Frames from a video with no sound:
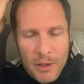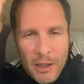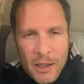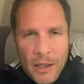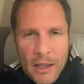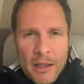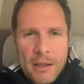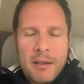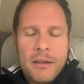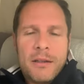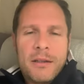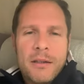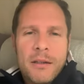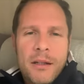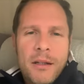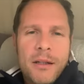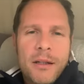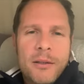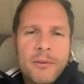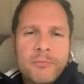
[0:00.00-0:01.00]
and
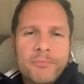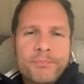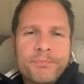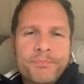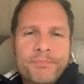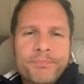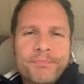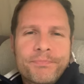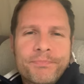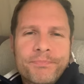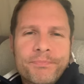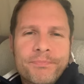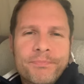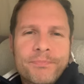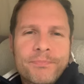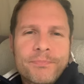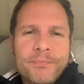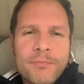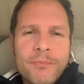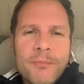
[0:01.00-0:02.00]
um,
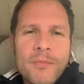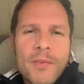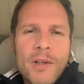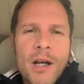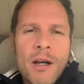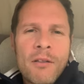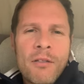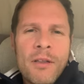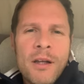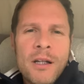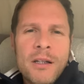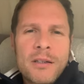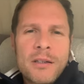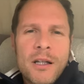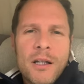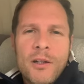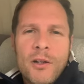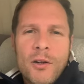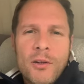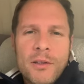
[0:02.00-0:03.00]
things
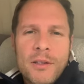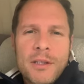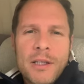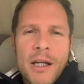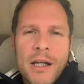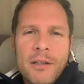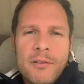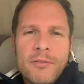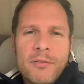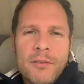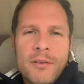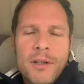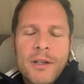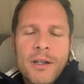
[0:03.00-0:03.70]
are not safe.